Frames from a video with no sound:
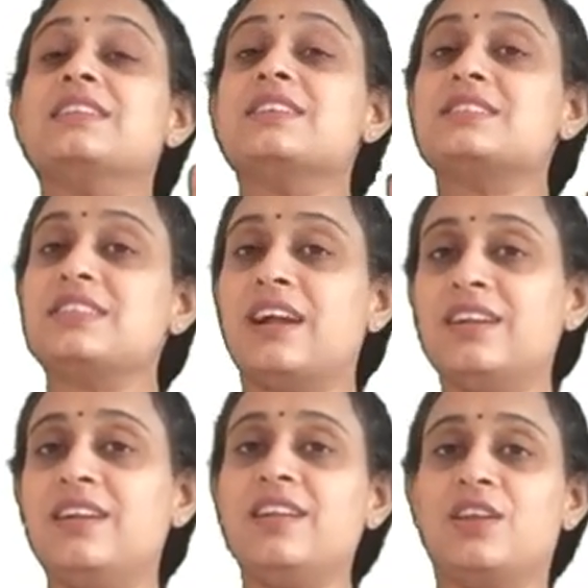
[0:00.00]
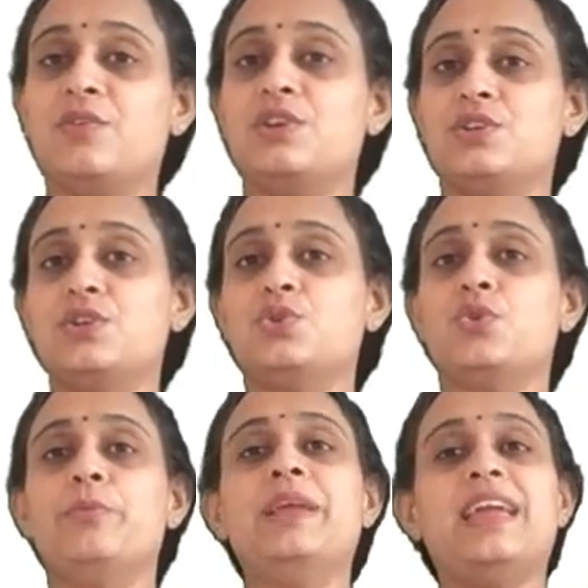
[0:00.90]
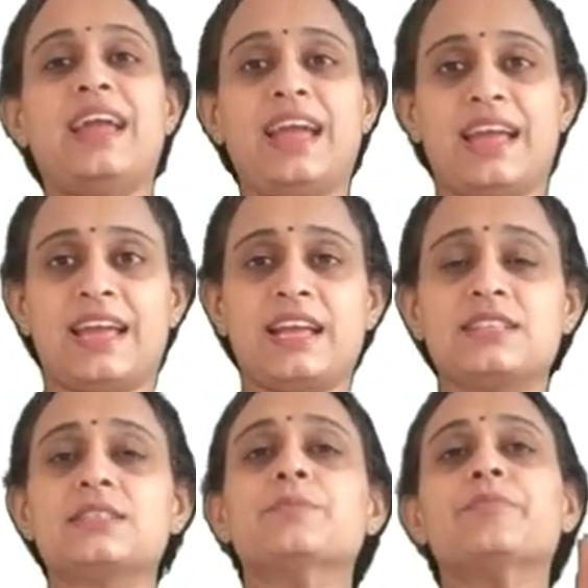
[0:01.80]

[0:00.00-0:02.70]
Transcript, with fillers: The standard equation should be x